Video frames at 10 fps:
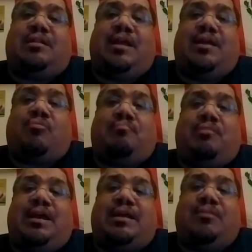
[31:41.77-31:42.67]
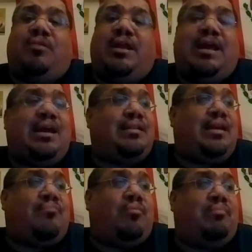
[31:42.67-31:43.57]
like we're black and we act
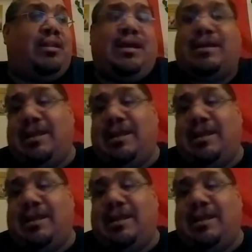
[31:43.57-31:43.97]
like we're black.